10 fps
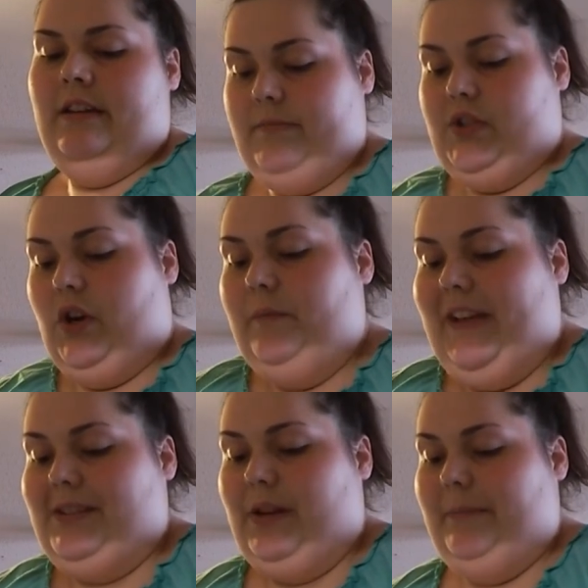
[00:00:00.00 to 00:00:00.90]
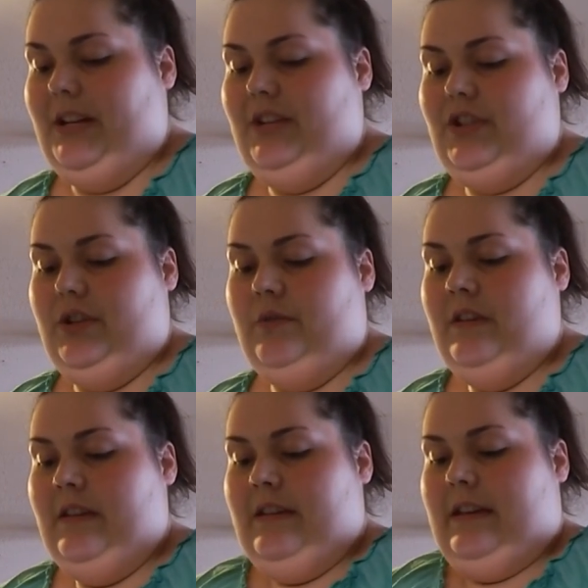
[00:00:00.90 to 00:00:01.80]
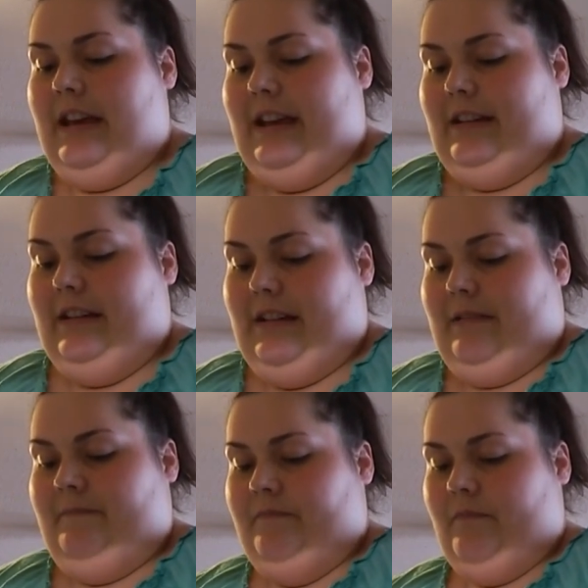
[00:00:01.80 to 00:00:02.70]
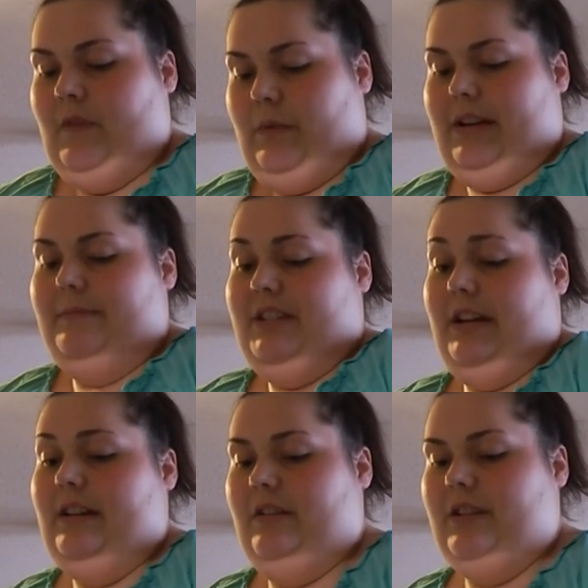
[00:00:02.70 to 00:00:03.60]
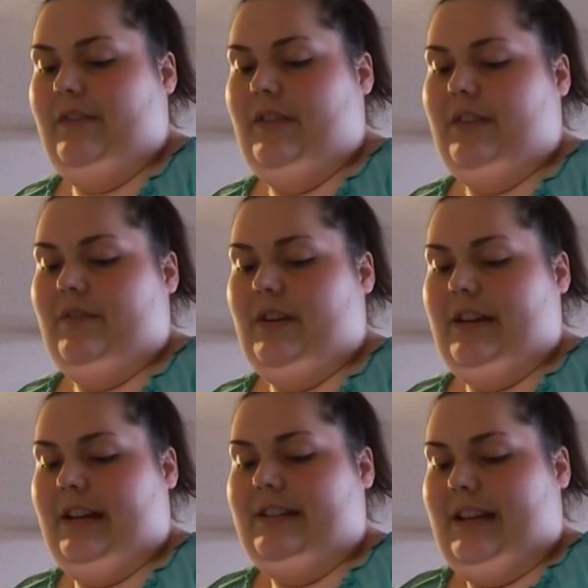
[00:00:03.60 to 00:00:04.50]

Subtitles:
So that's what I'm gonna do. And when I'm done, I'll give you the verdict.